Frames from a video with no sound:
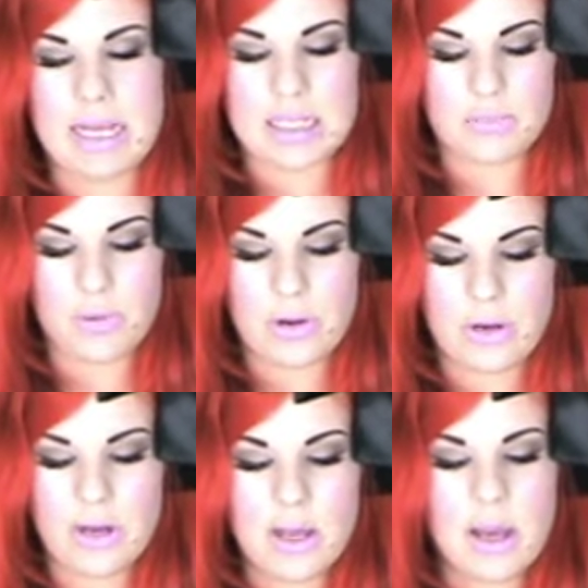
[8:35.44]
Pink
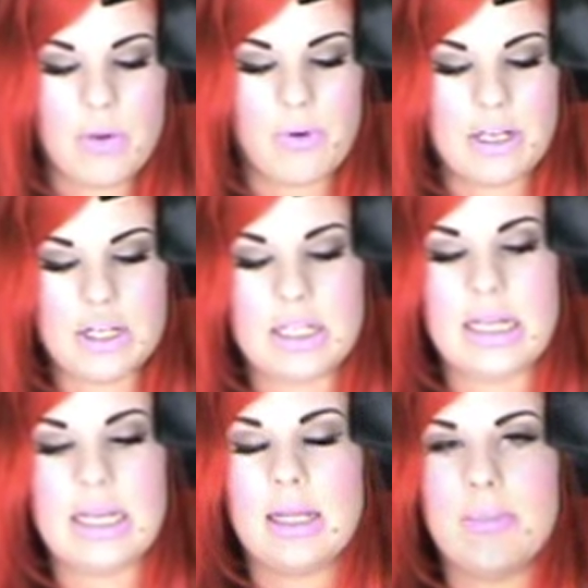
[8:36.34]
Swoon, which is
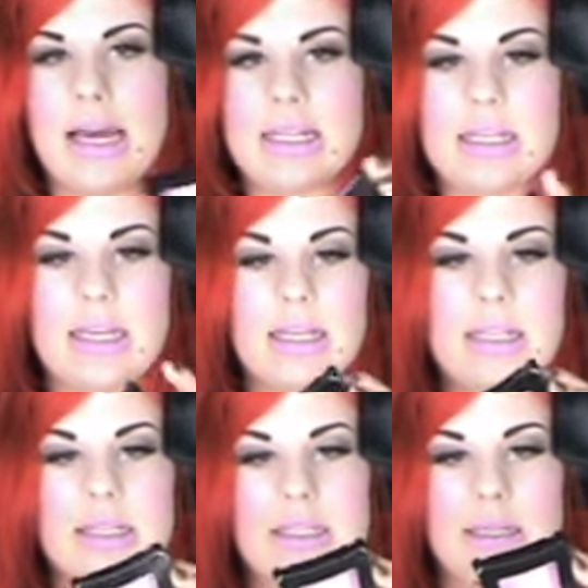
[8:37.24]

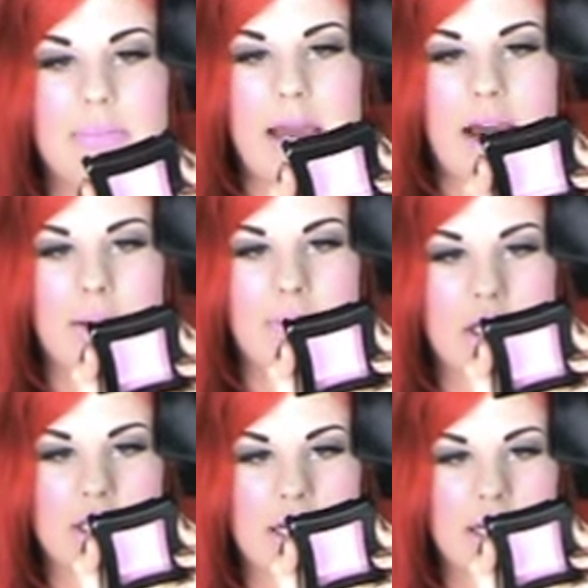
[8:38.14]
Illamasqua's powder
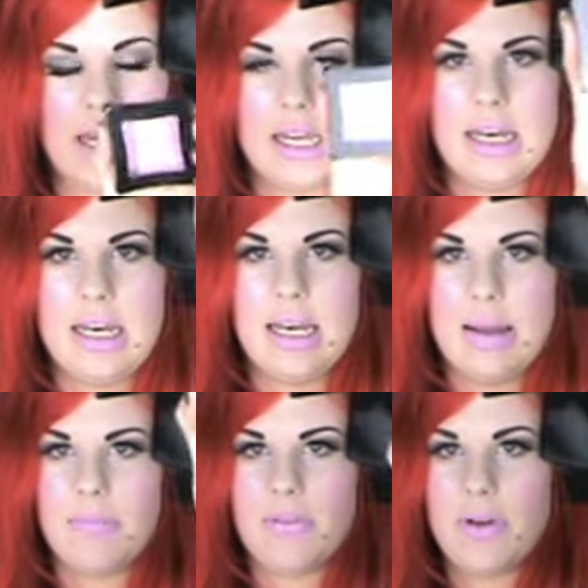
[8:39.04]
blusher in
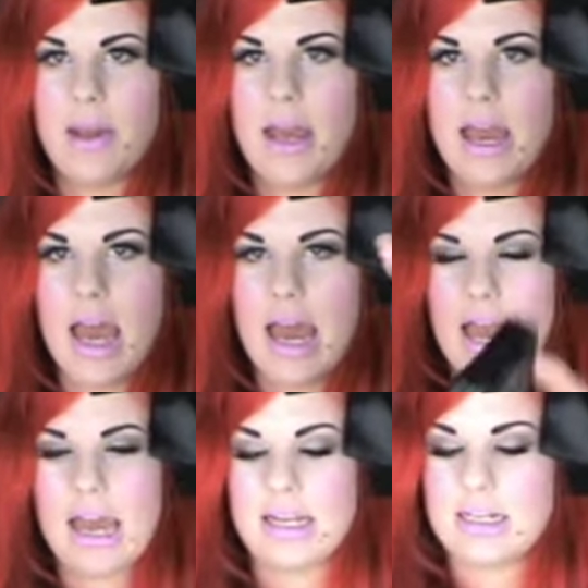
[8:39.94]
Nymph.
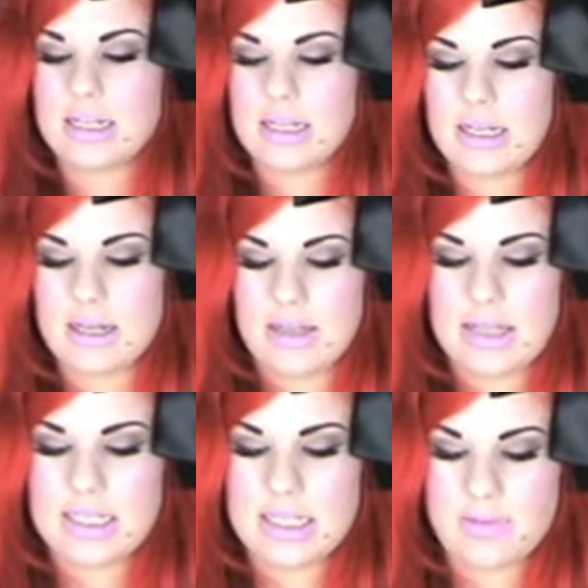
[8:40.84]
And
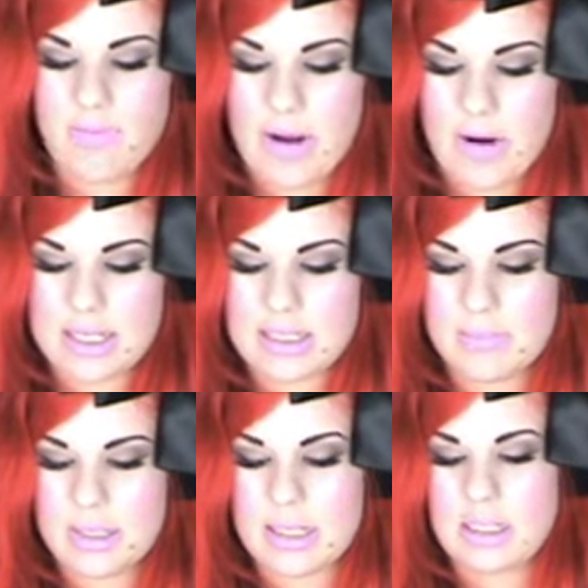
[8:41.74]
this is very
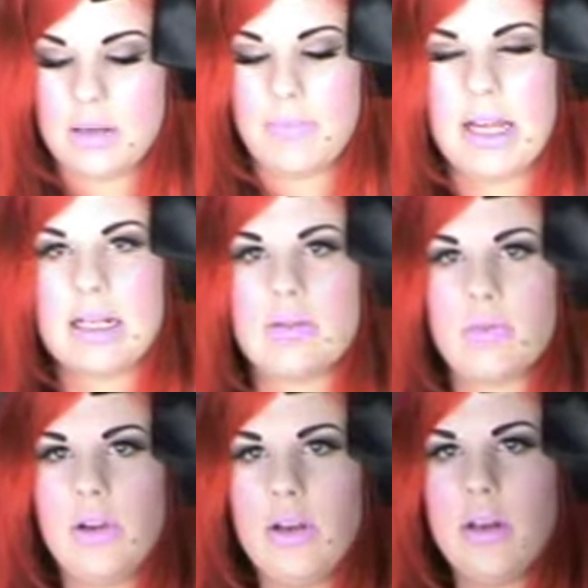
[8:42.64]
similar to Pink
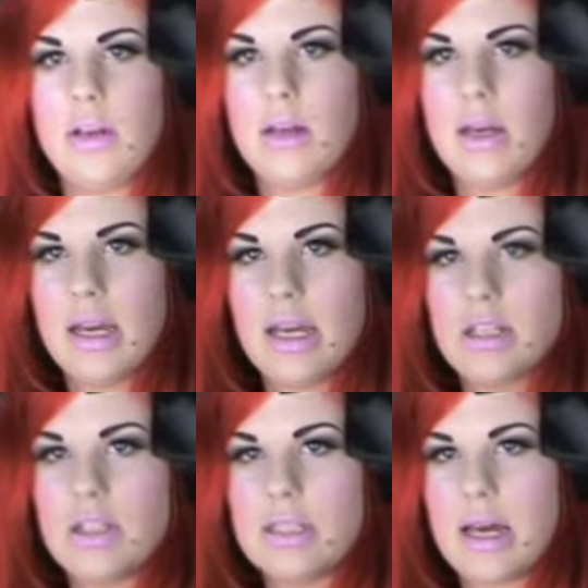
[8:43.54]
Swoon.
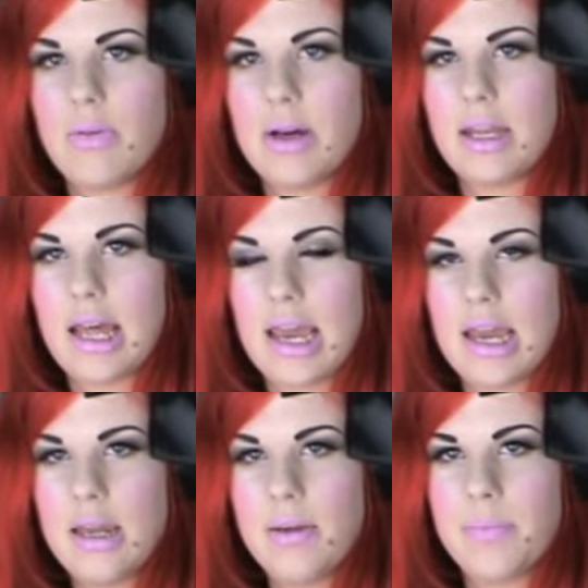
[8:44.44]
It's just that one
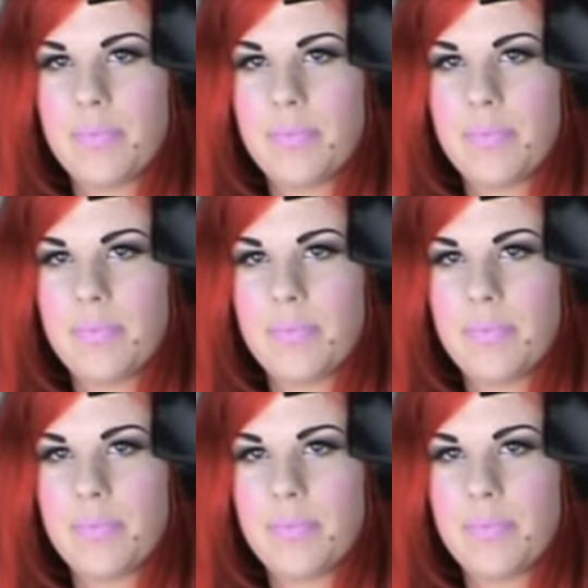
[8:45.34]
there.